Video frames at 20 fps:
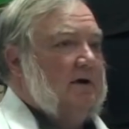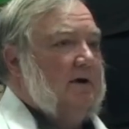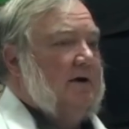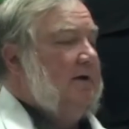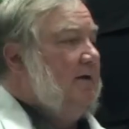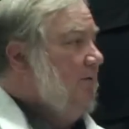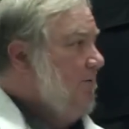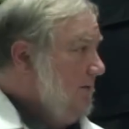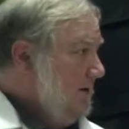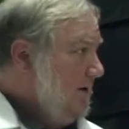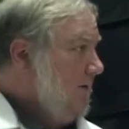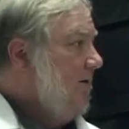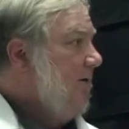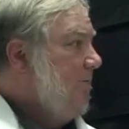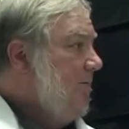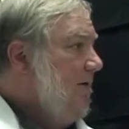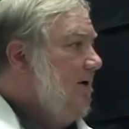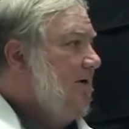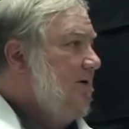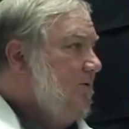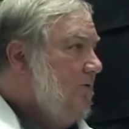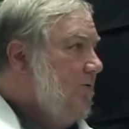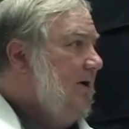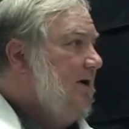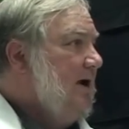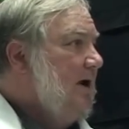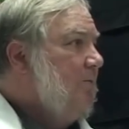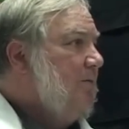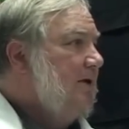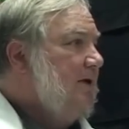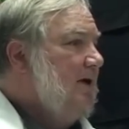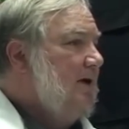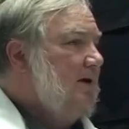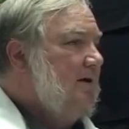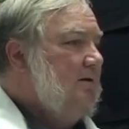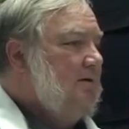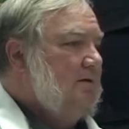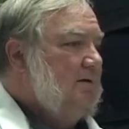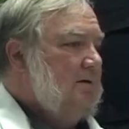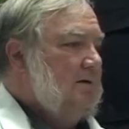and green up again,
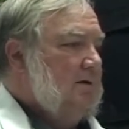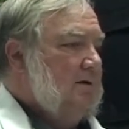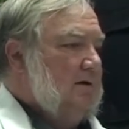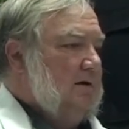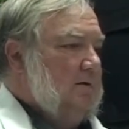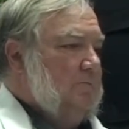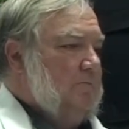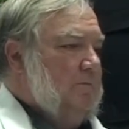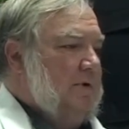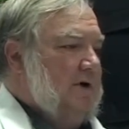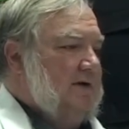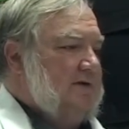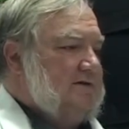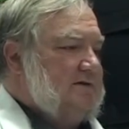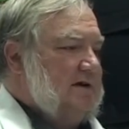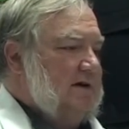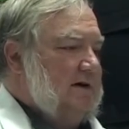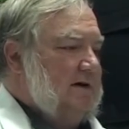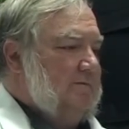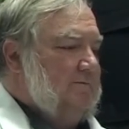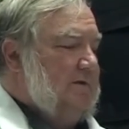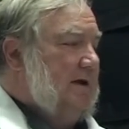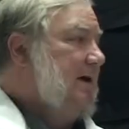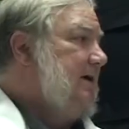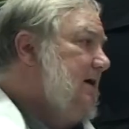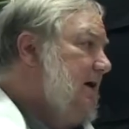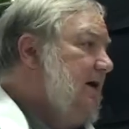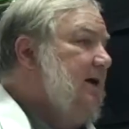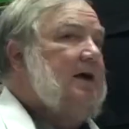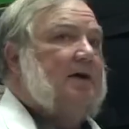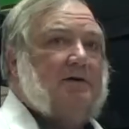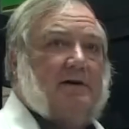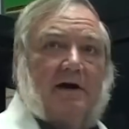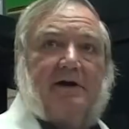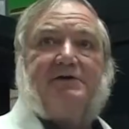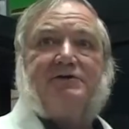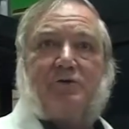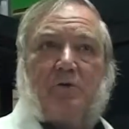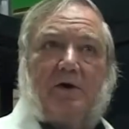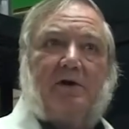but not
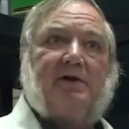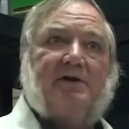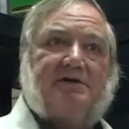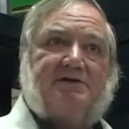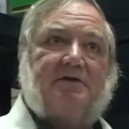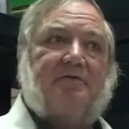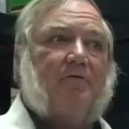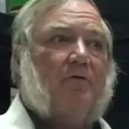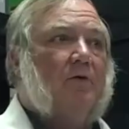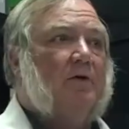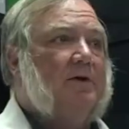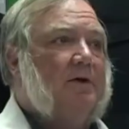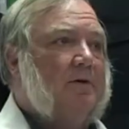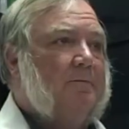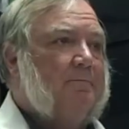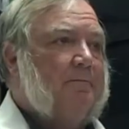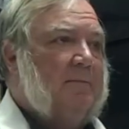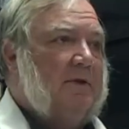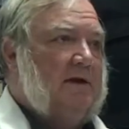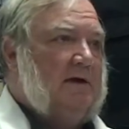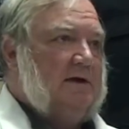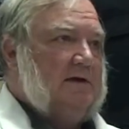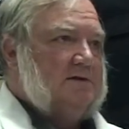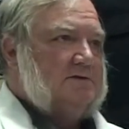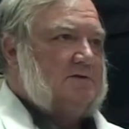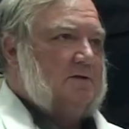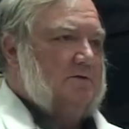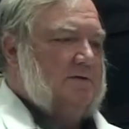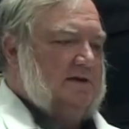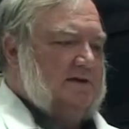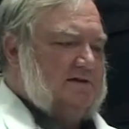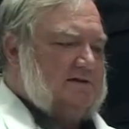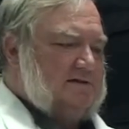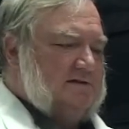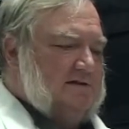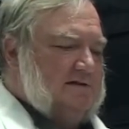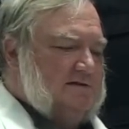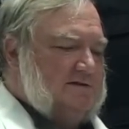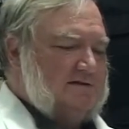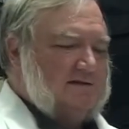as quickly as a foliar. So
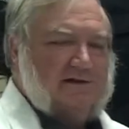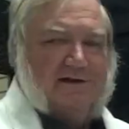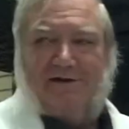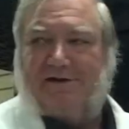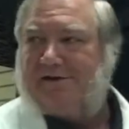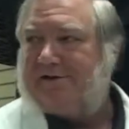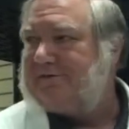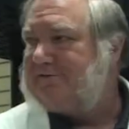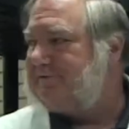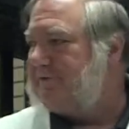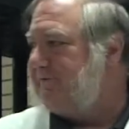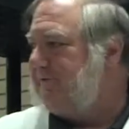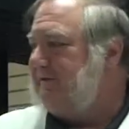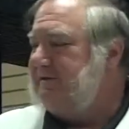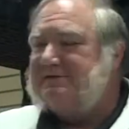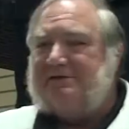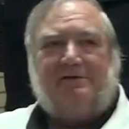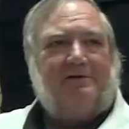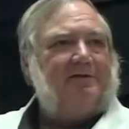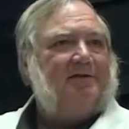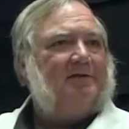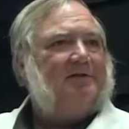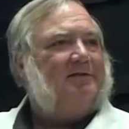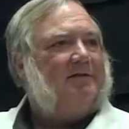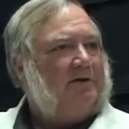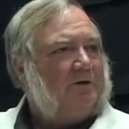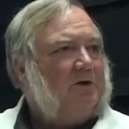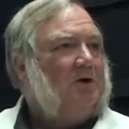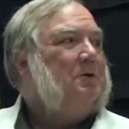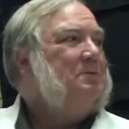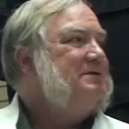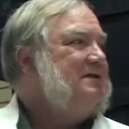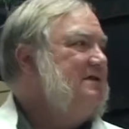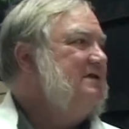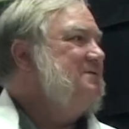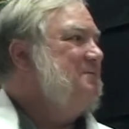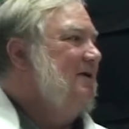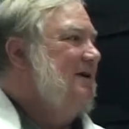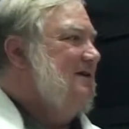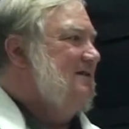these are the herbs and
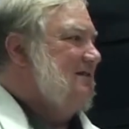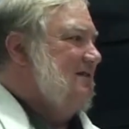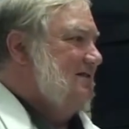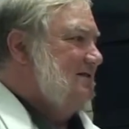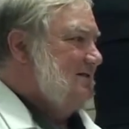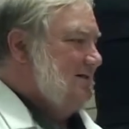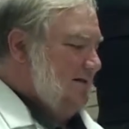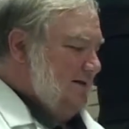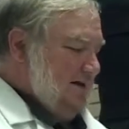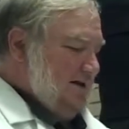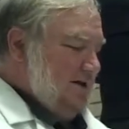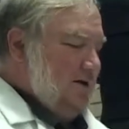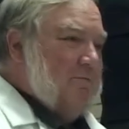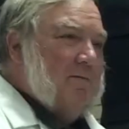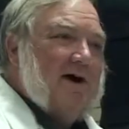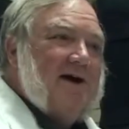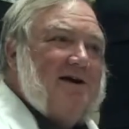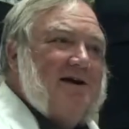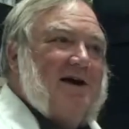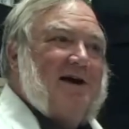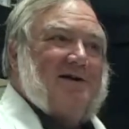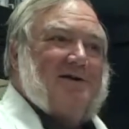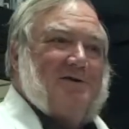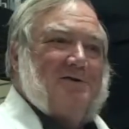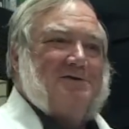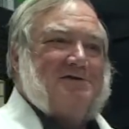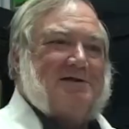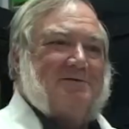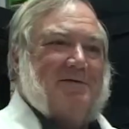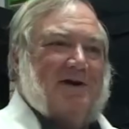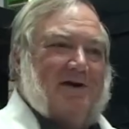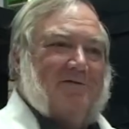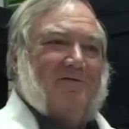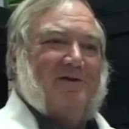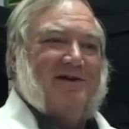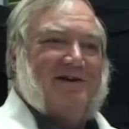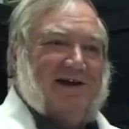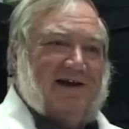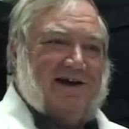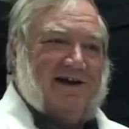spices. You might not use them
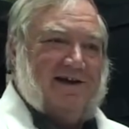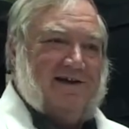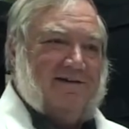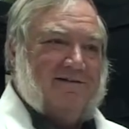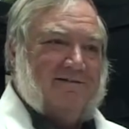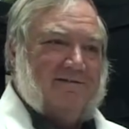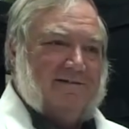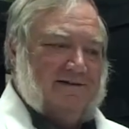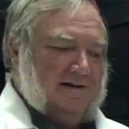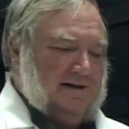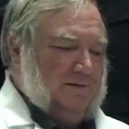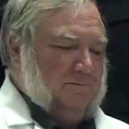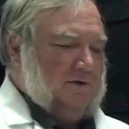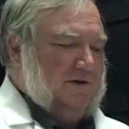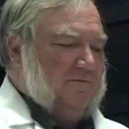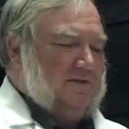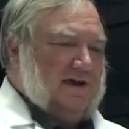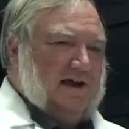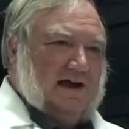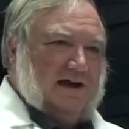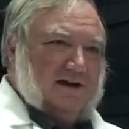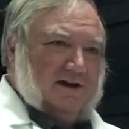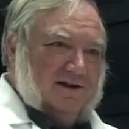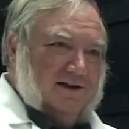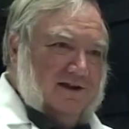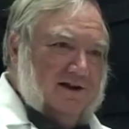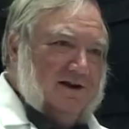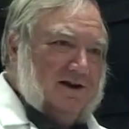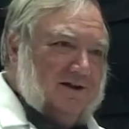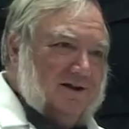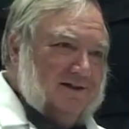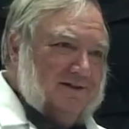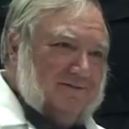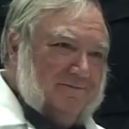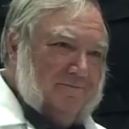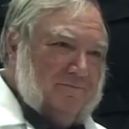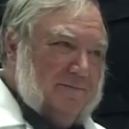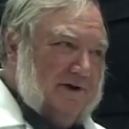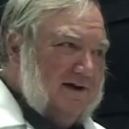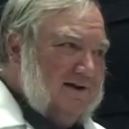every day. If you had a little
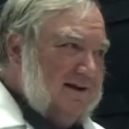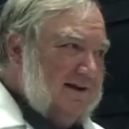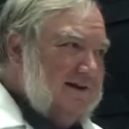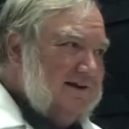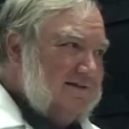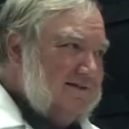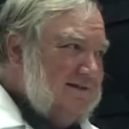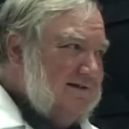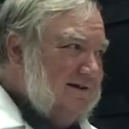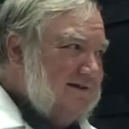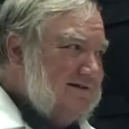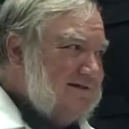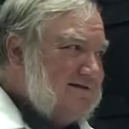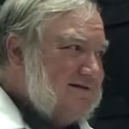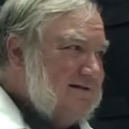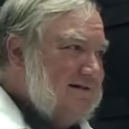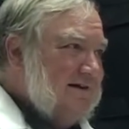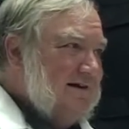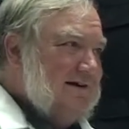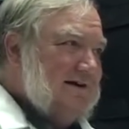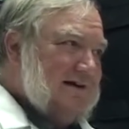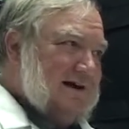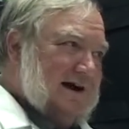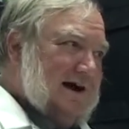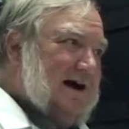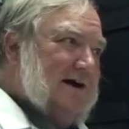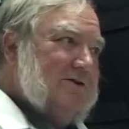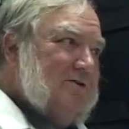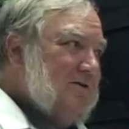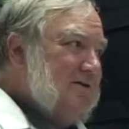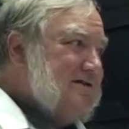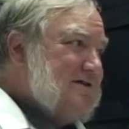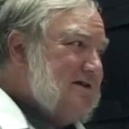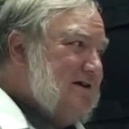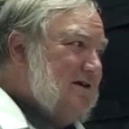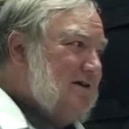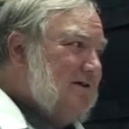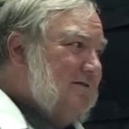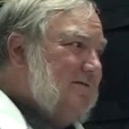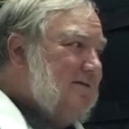bit like this on your
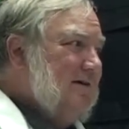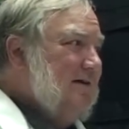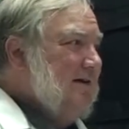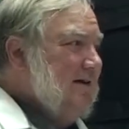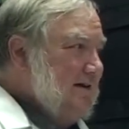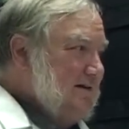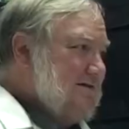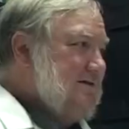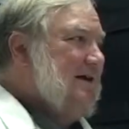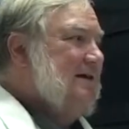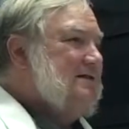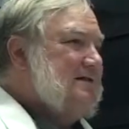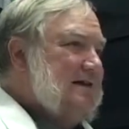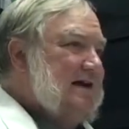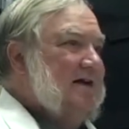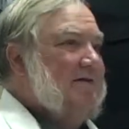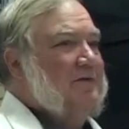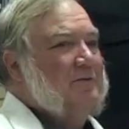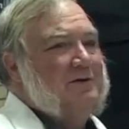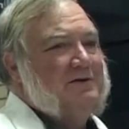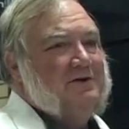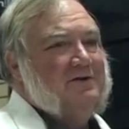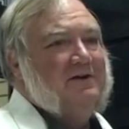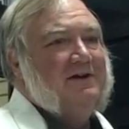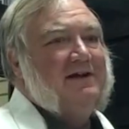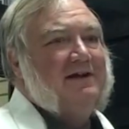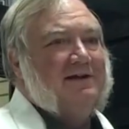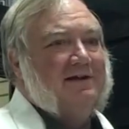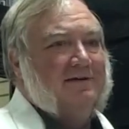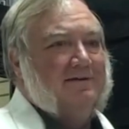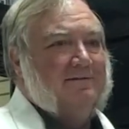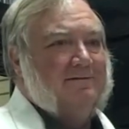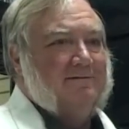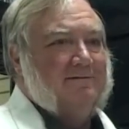shelf, it's nice to have it when you need it.